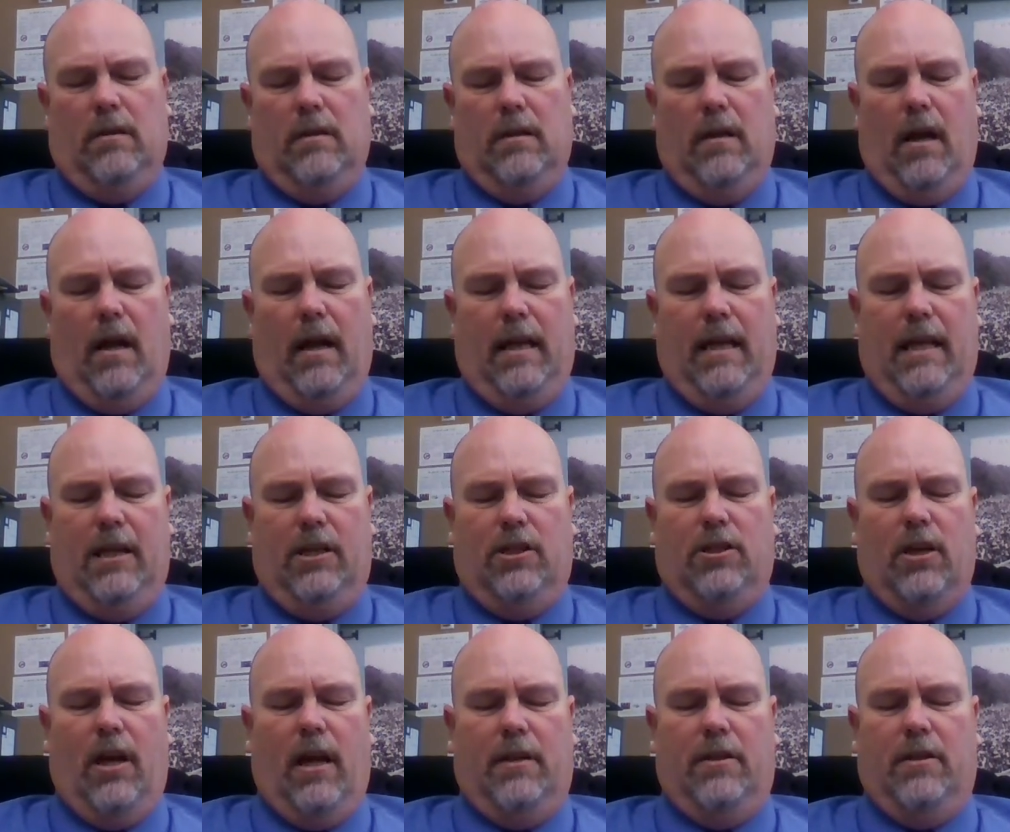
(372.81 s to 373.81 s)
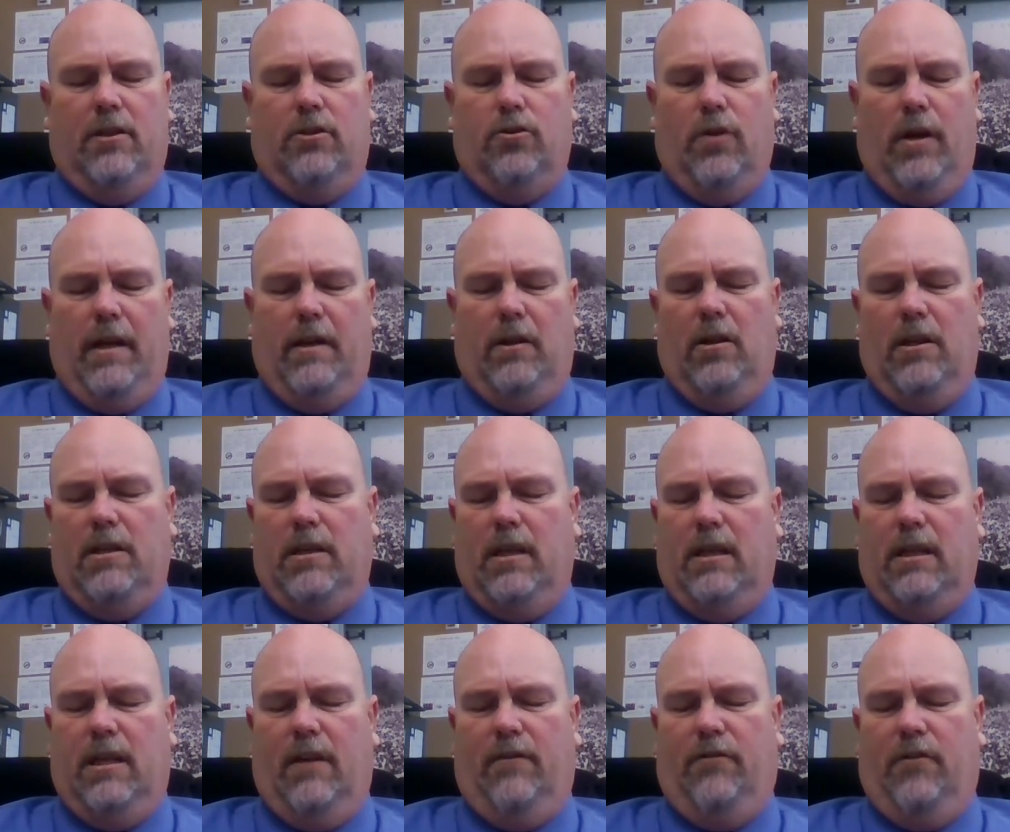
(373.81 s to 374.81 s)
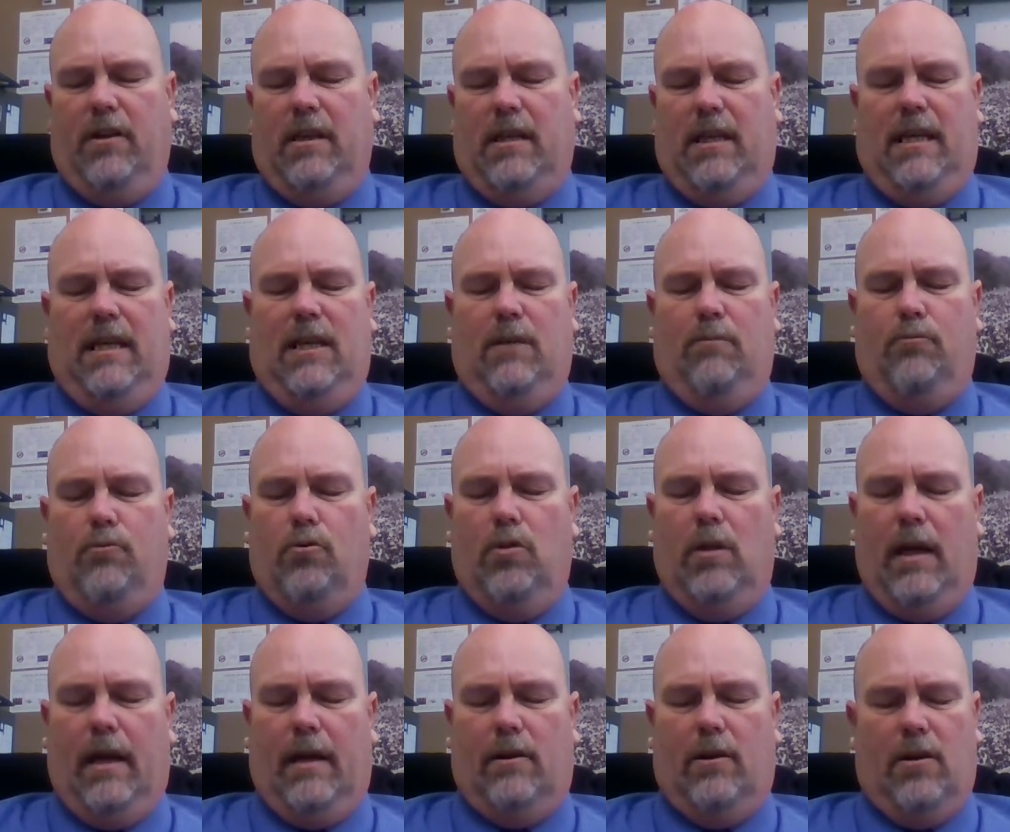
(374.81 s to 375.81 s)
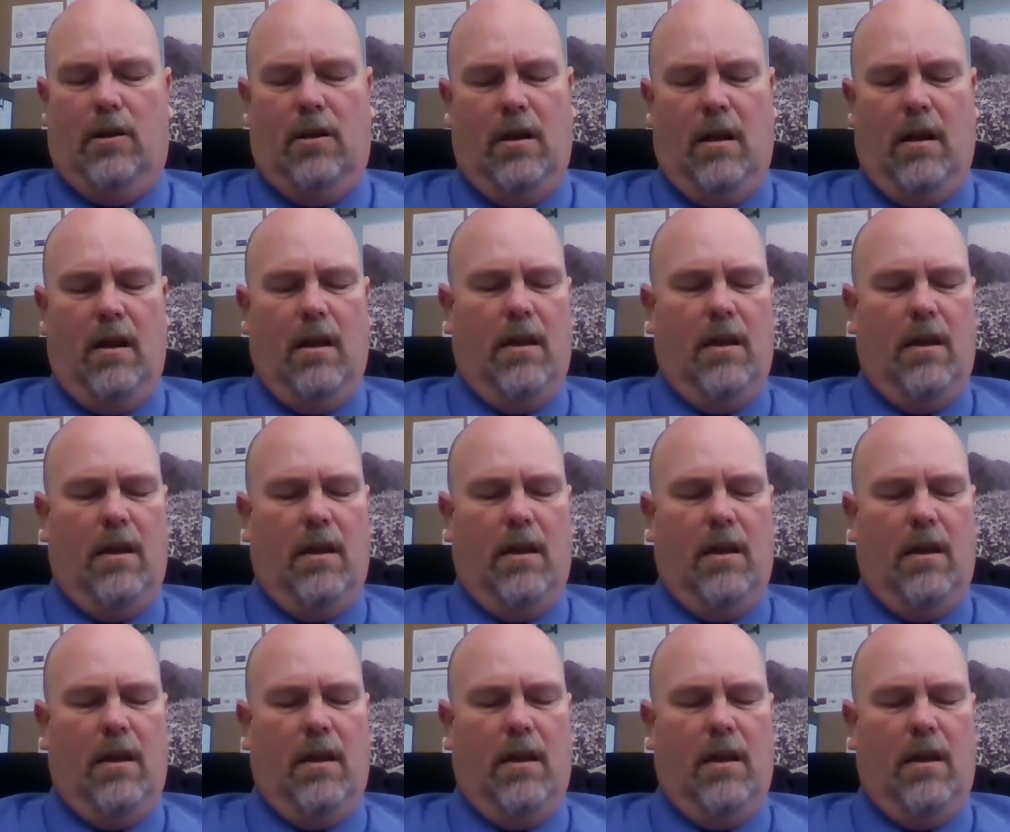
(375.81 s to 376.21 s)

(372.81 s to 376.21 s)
On each side of the dreidel is a different Hebrew letter.